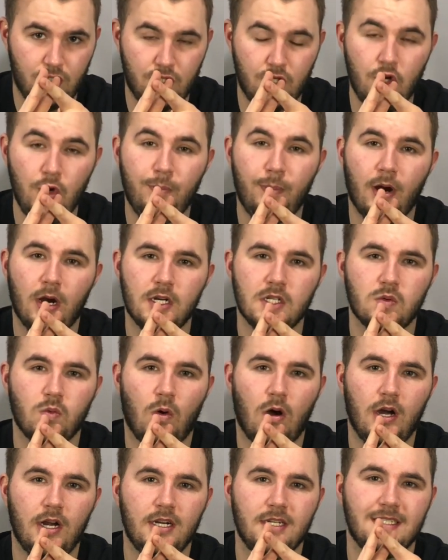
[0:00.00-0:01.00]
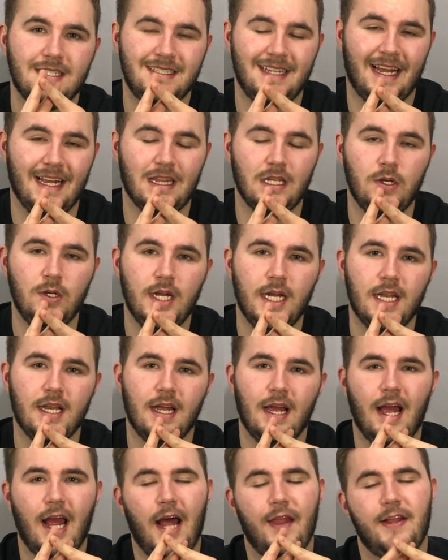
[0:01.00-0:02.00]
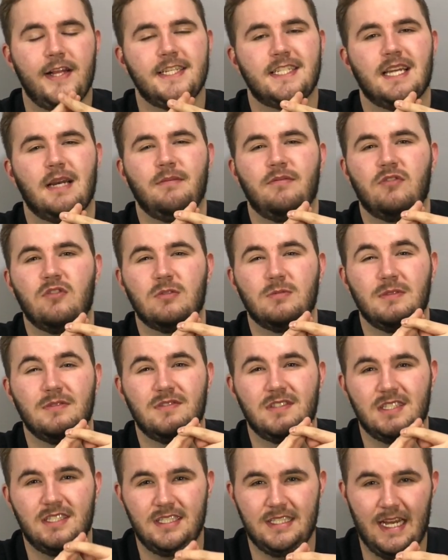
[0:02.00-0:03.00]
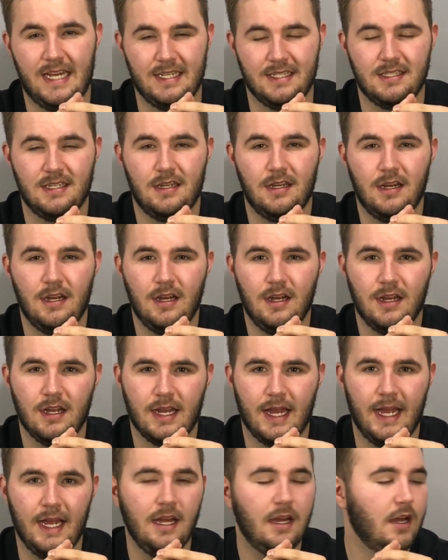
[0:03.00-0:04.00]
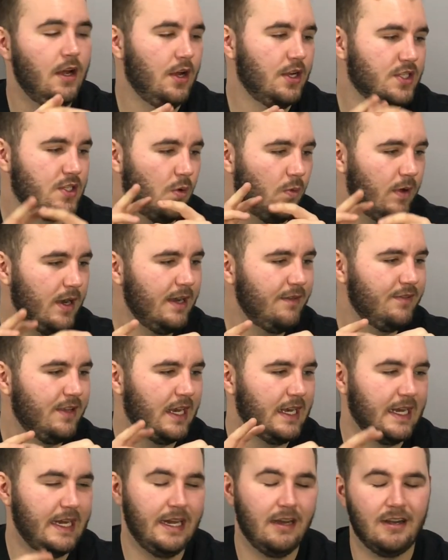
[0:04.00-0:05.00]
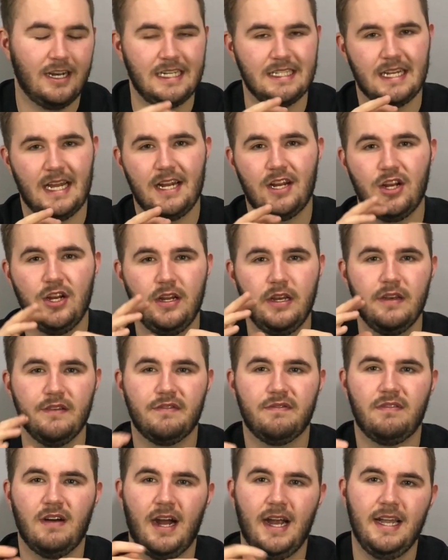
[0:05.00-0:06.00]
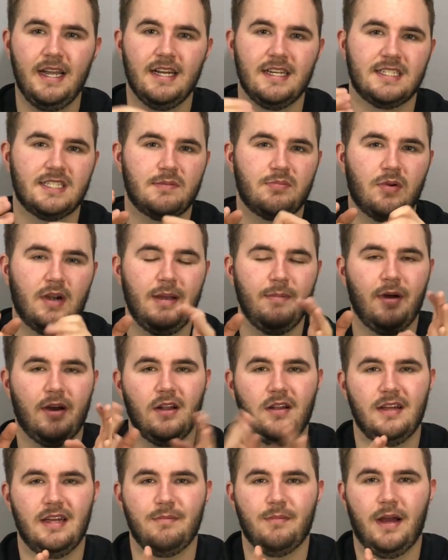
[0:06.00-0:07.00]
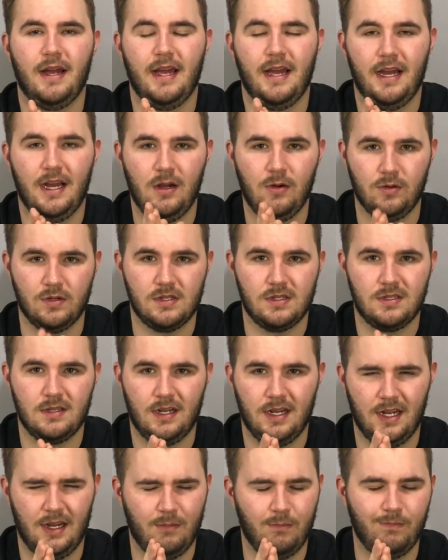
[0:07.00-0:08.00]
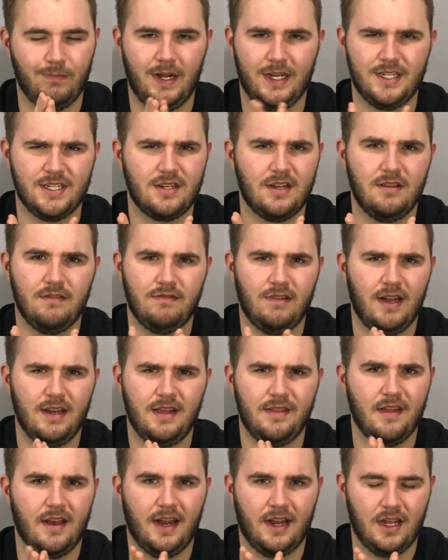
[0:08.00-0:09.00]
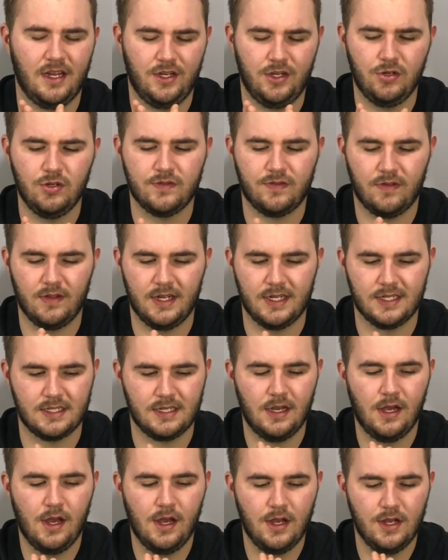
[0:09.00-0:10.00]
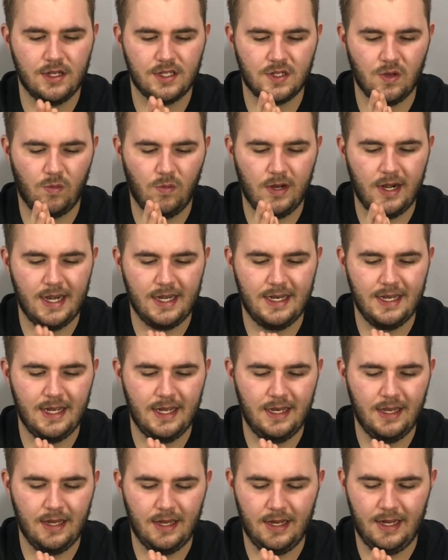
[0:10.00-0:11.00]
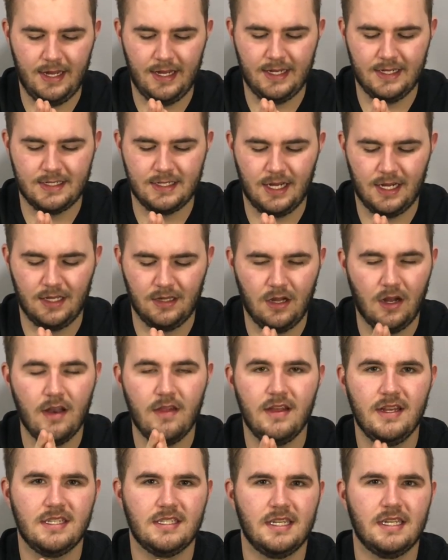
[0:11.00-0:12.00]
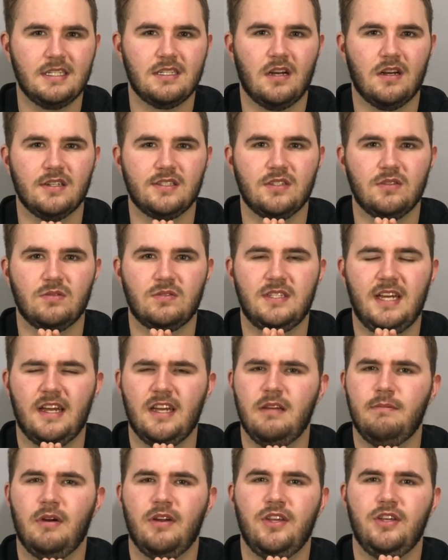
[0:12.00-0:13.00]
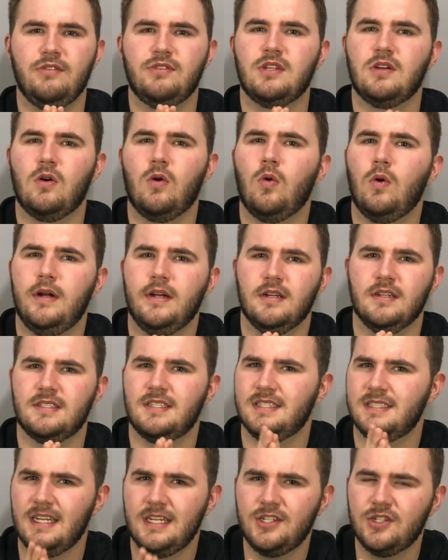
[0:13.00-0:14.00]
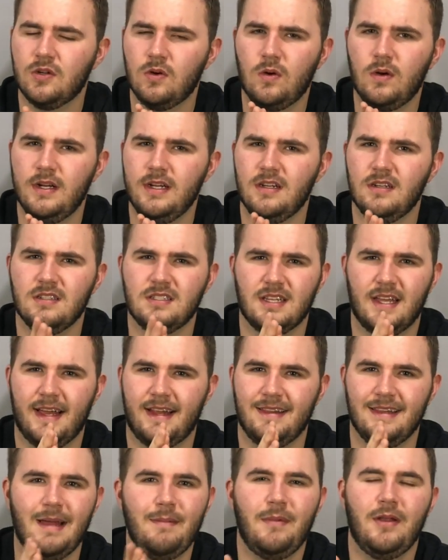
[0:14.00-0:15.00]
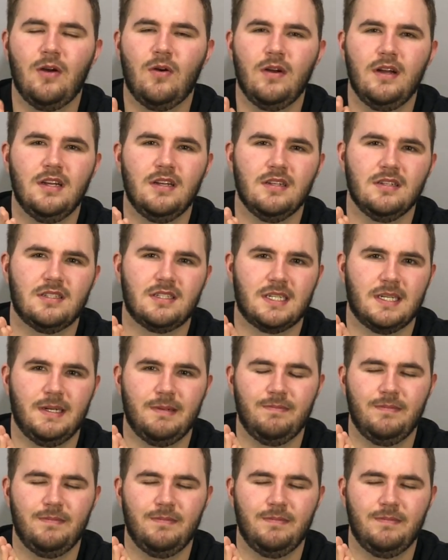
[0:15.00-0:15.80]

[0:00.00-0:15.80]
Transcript: two parts water to dilute it, and then some form of scent, okay? So what I've done here is I couldn't find a spray bottle in my house. I just couldn't find any that I could use for this. So what I did is, a lot of these things also tell you about using oils, essential oils like lemon oils,